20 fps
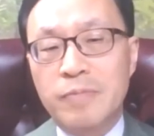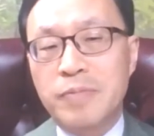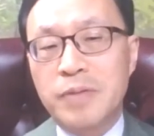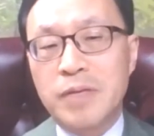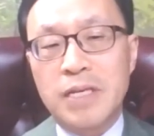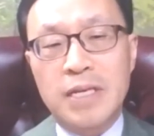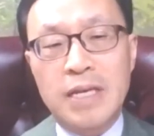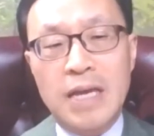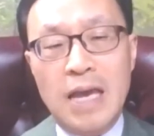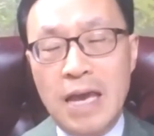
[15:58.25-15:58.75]

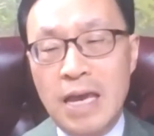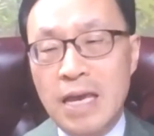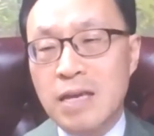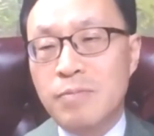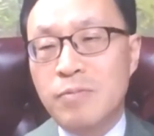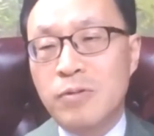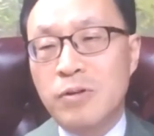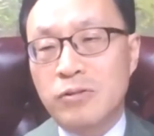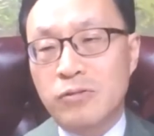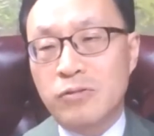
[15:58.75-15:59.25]
be
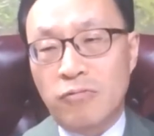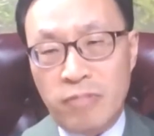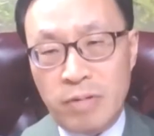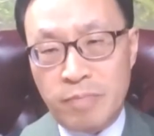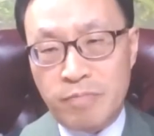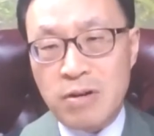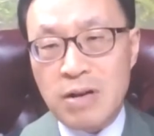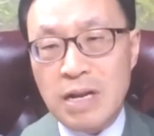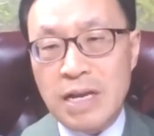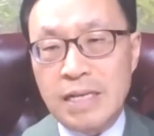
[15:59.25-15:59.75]
able to
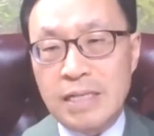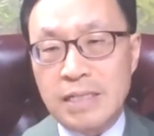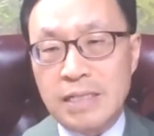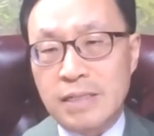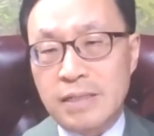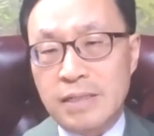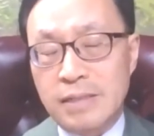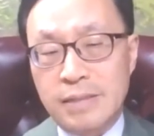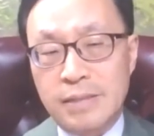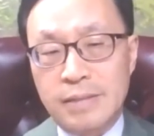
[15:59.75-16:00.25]

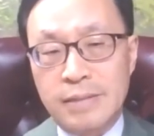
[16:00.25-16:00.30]
replace.